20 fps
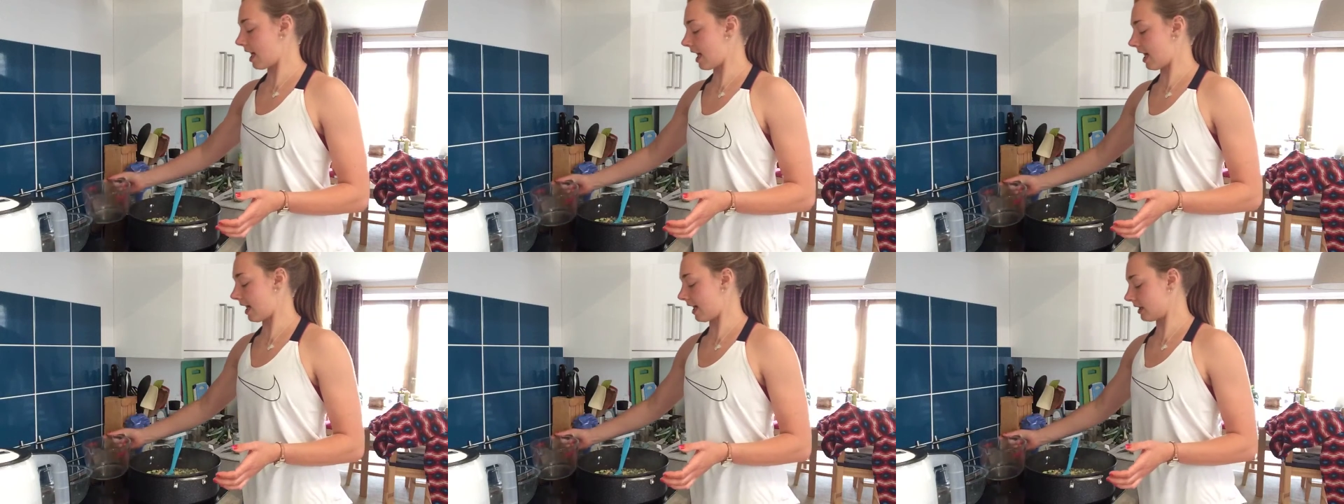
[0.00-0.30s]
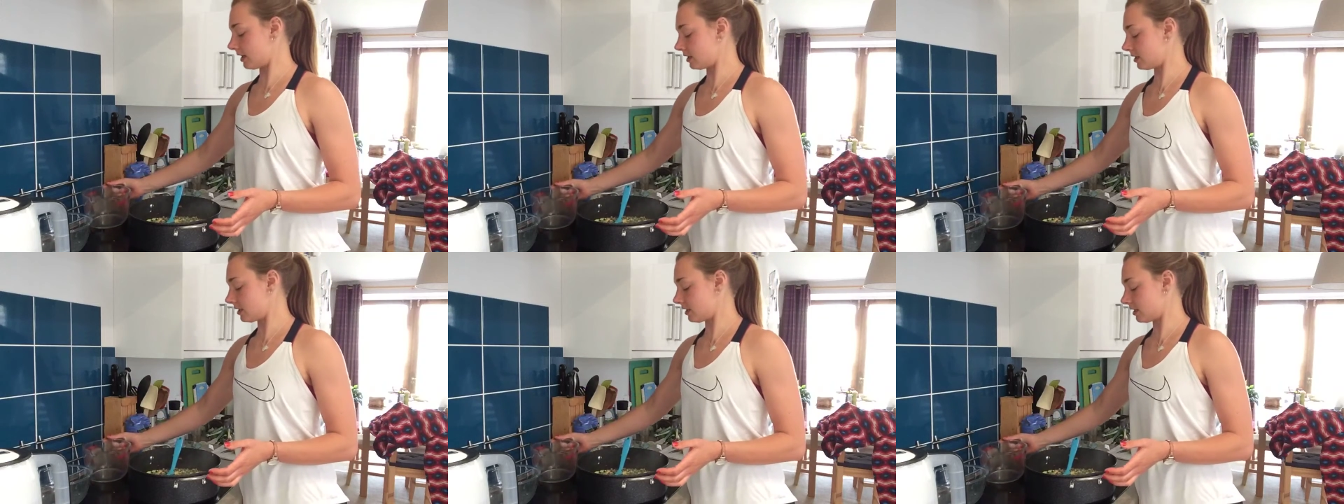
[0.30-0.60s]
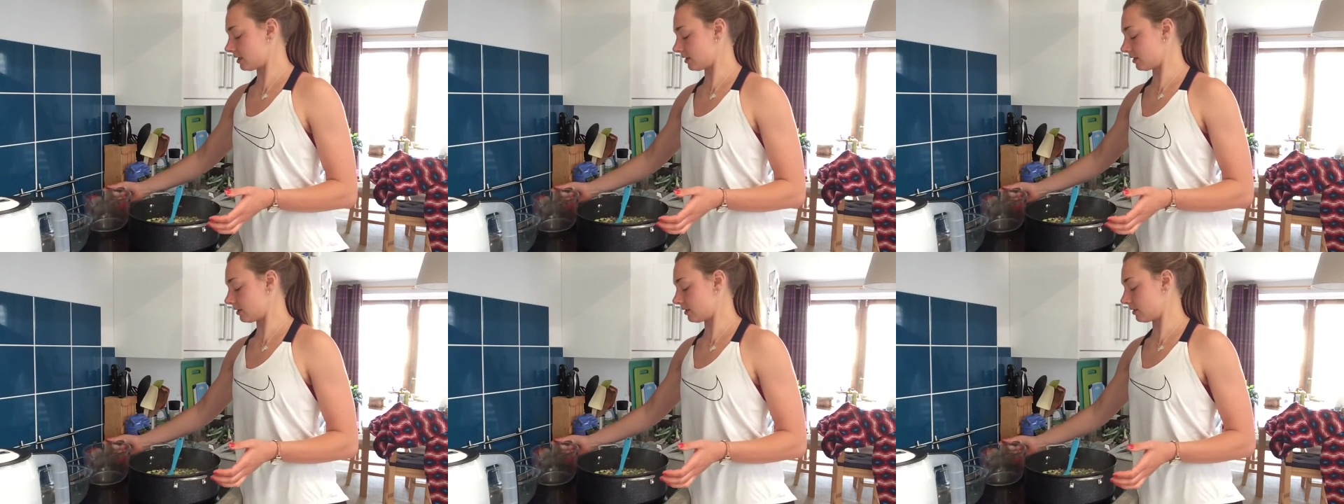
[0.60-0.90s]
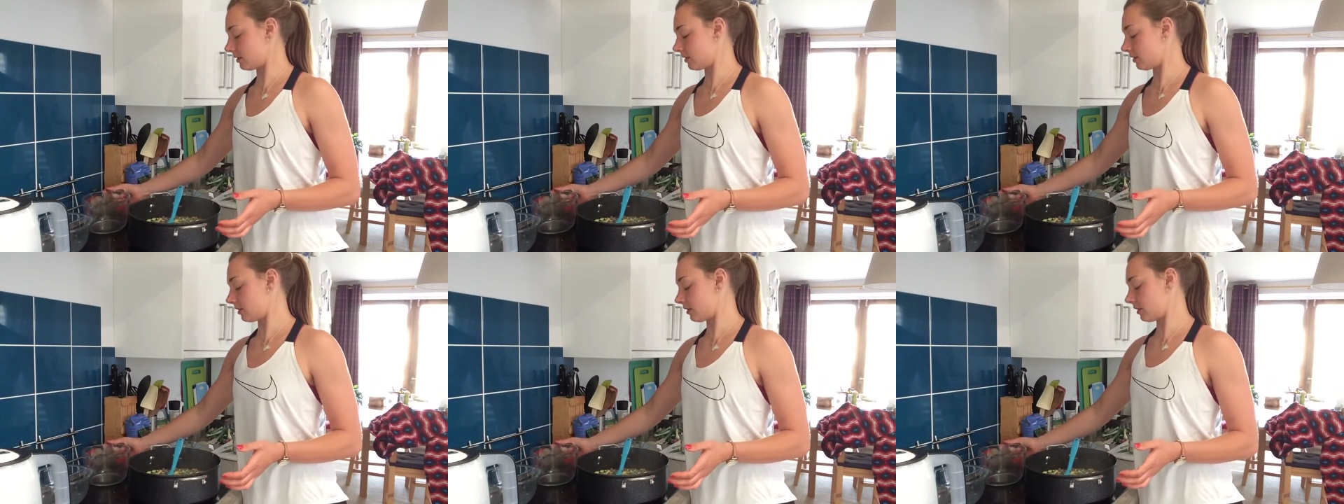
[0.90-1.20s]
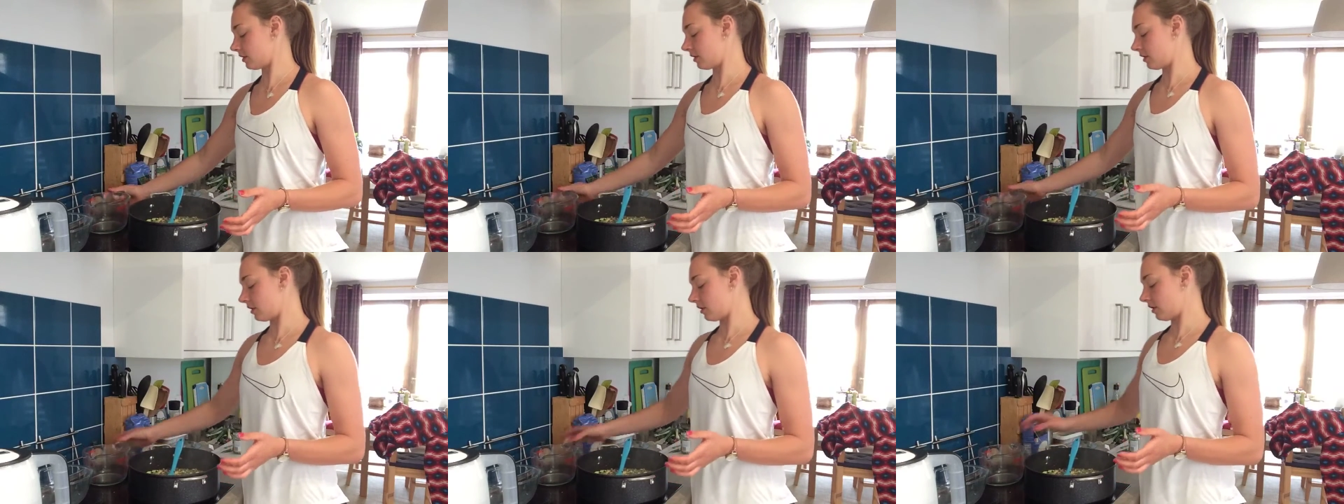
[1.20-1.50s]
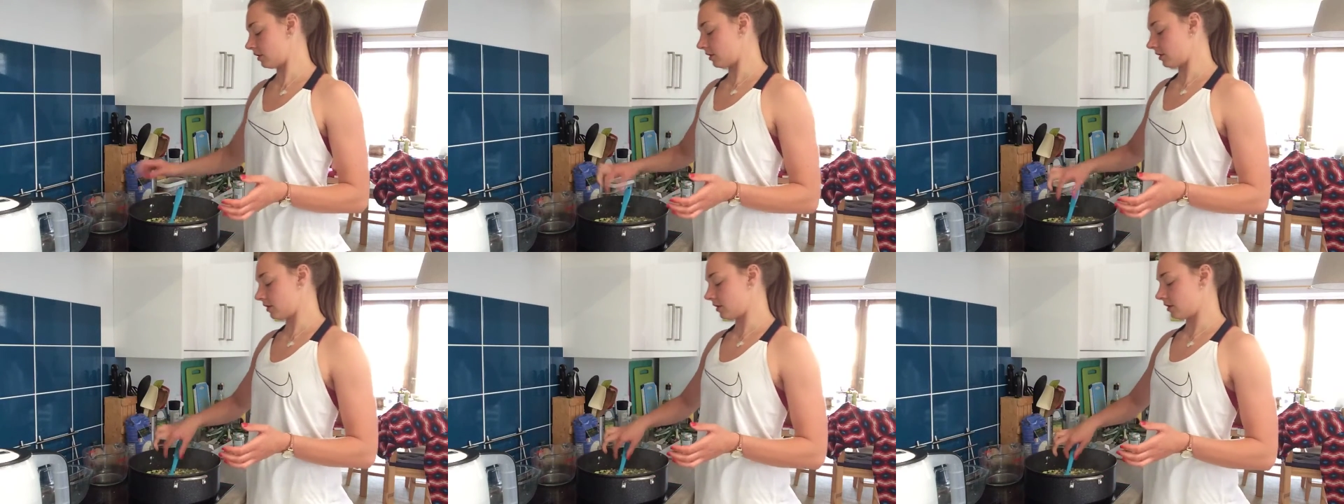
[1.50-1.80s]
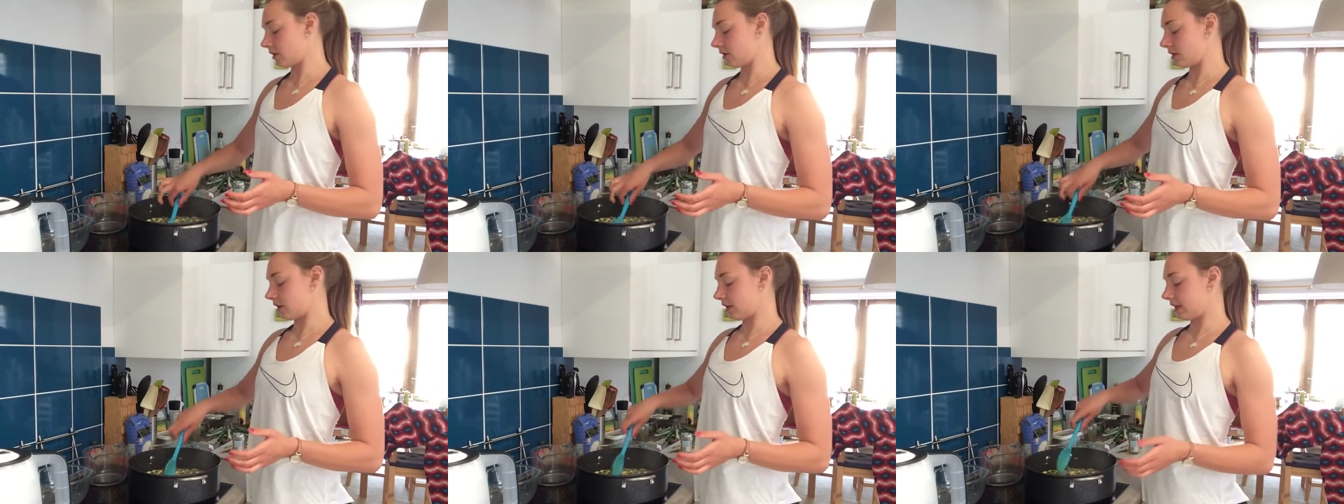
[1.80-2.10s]
And
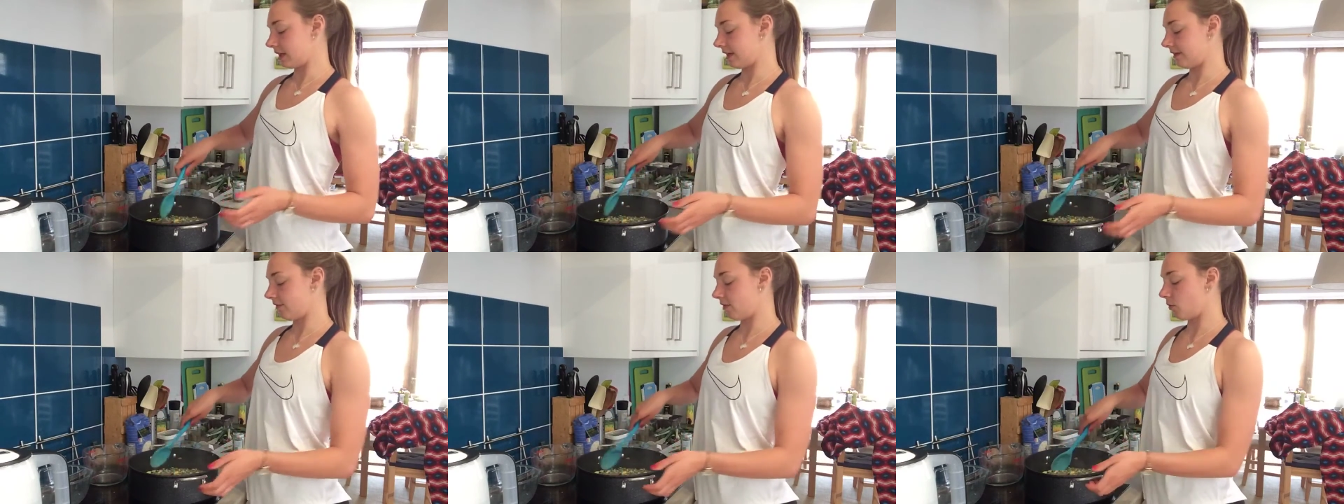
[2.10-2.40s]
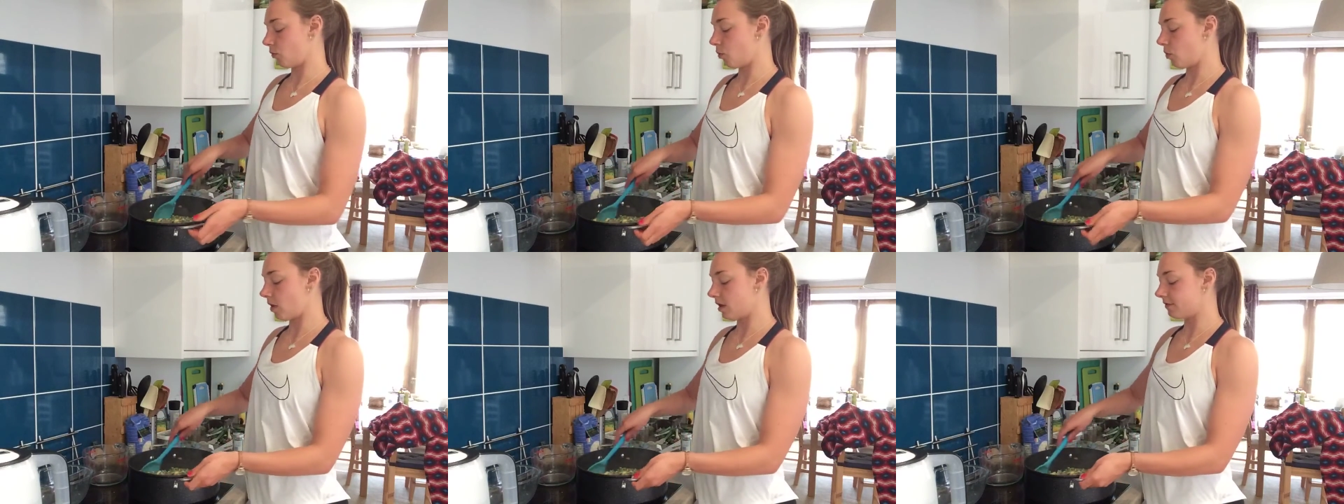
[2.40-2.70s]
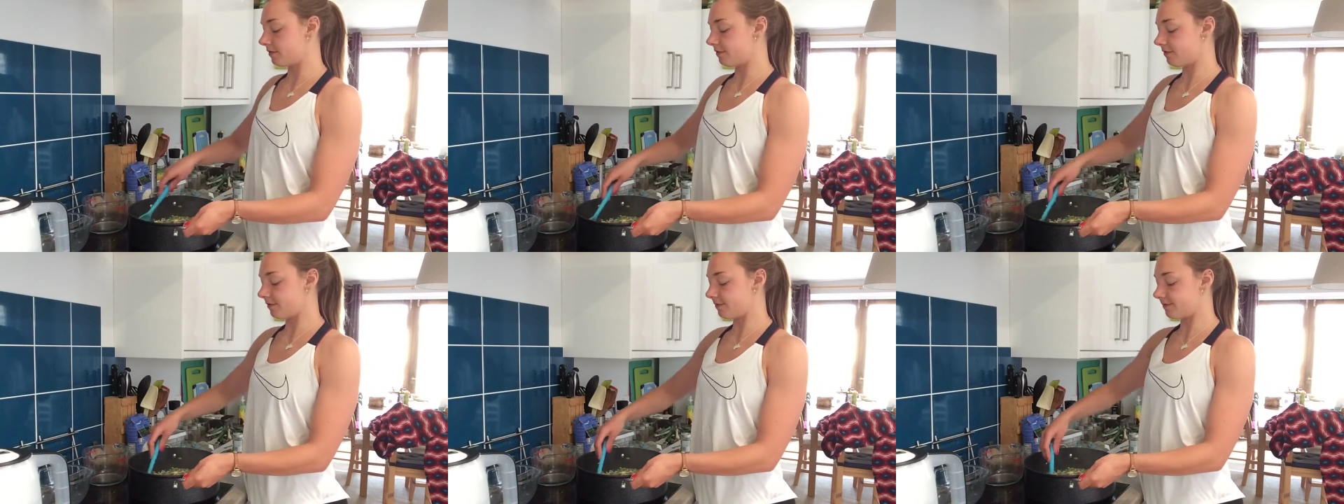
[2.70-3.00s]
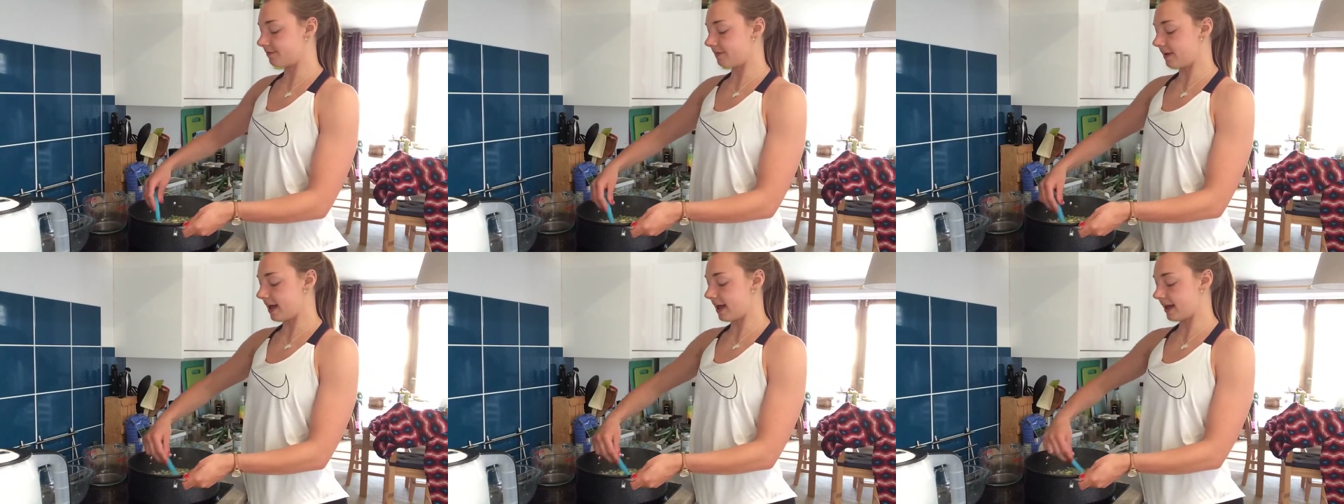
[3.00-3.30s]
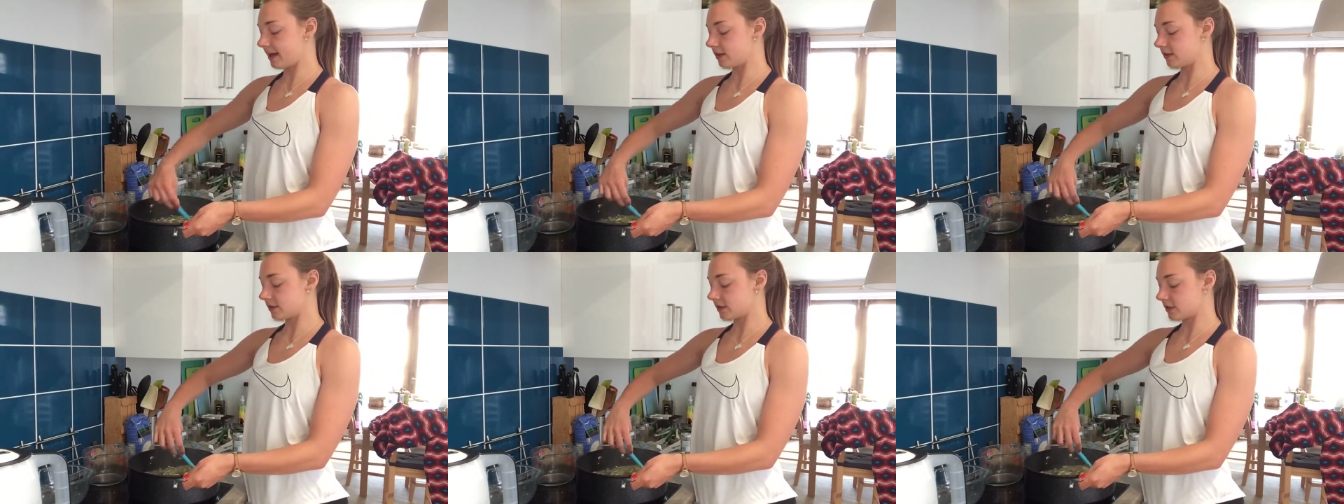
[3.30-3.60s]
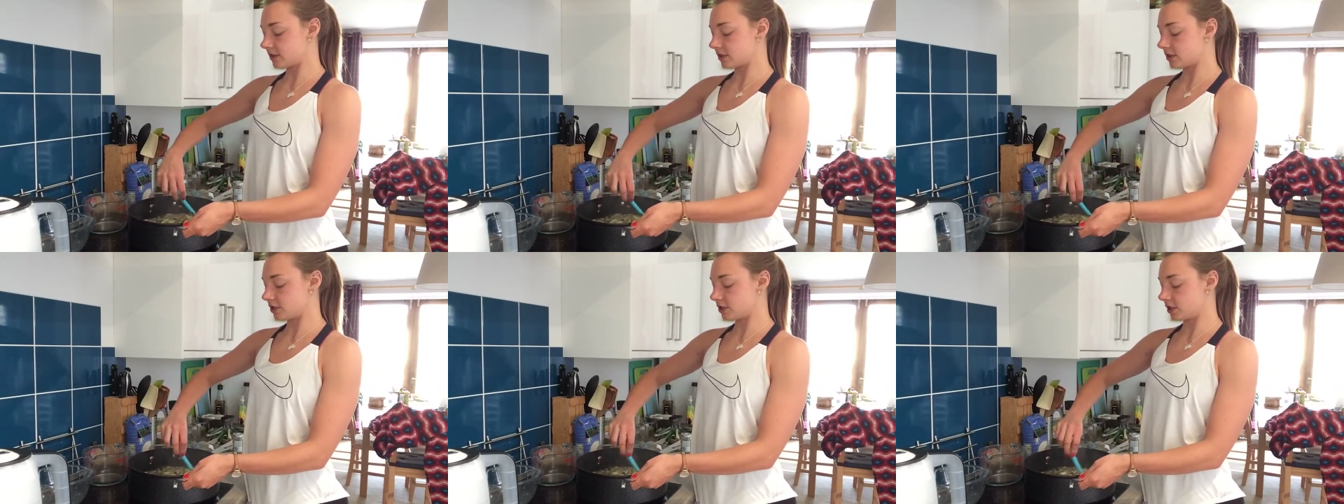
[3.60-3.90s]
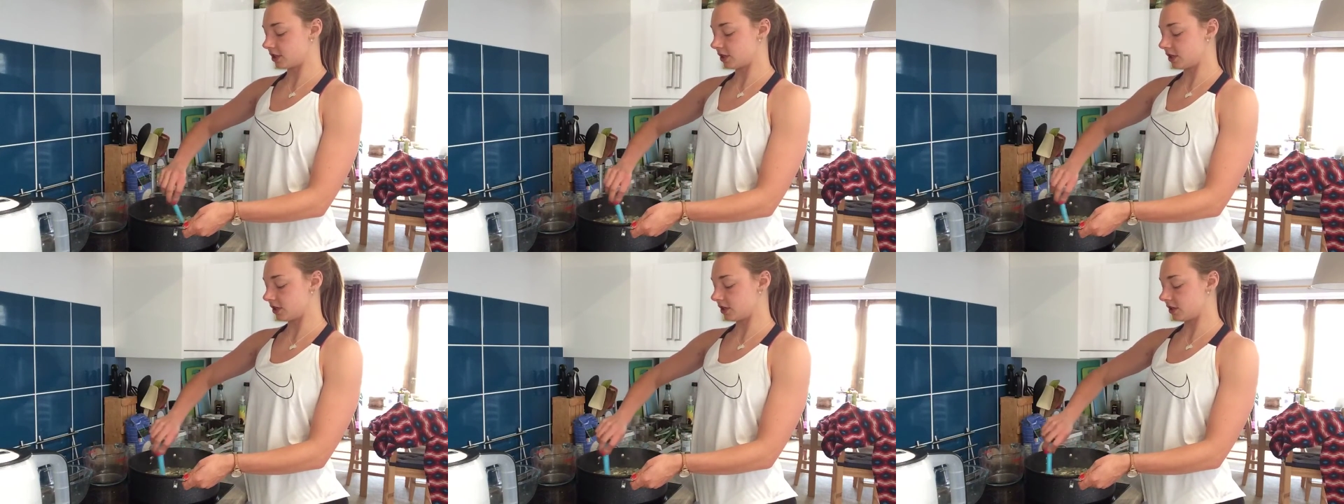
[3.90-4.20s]
give it one final
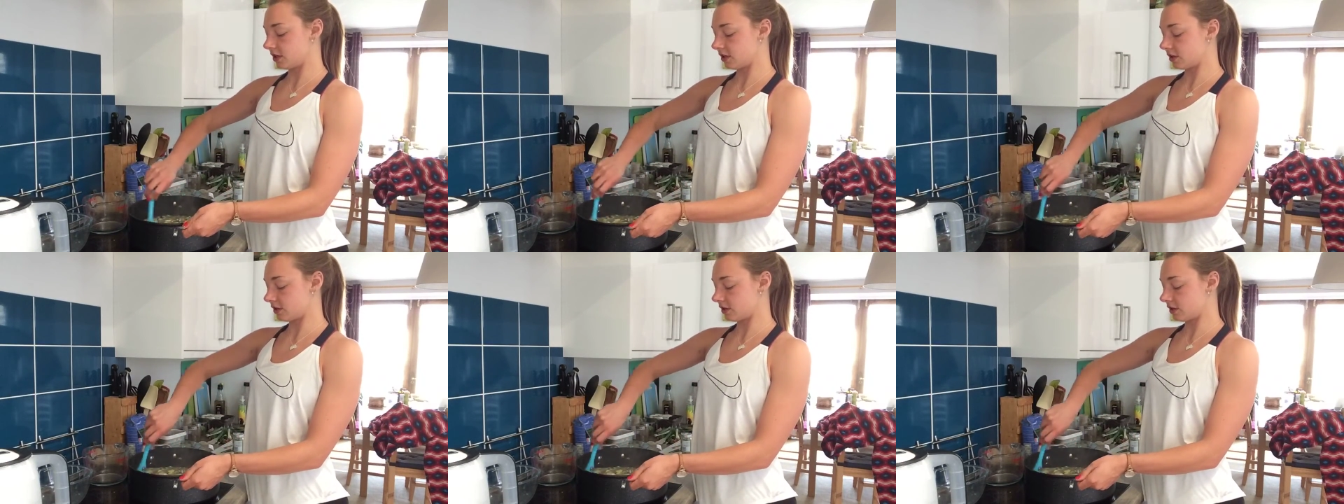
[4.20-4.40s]
stir.